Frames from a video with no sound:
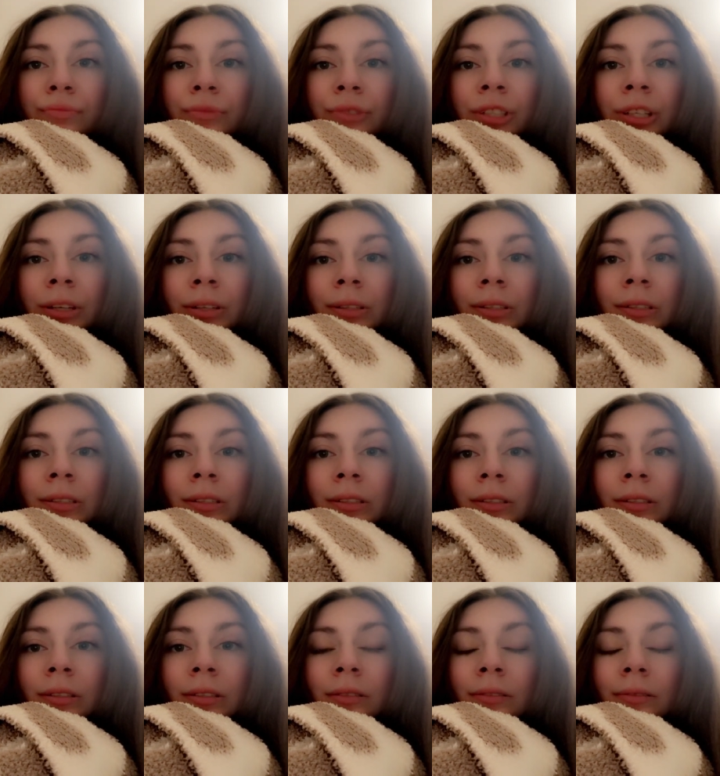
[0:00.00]
just
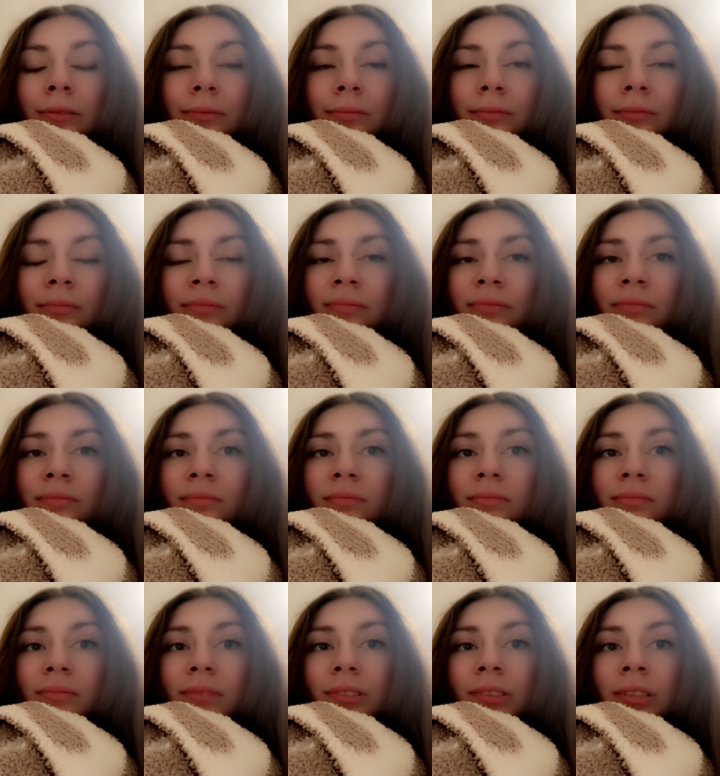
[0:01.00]

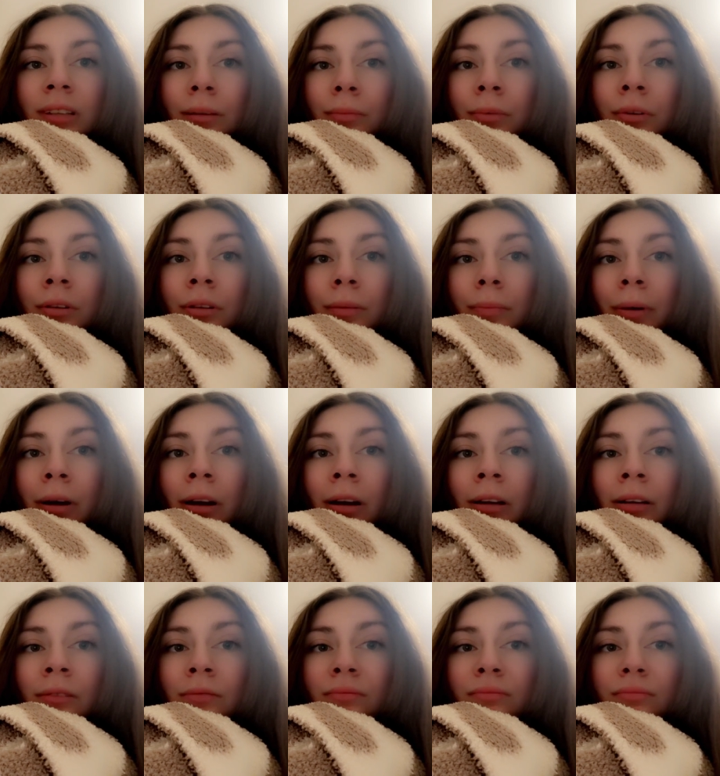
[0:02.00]
stumbled
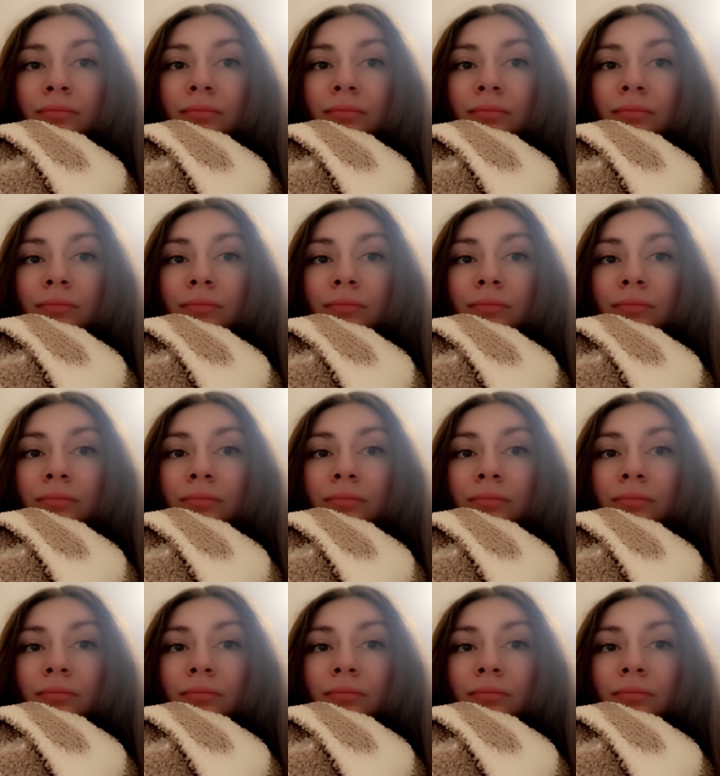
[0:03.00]
upon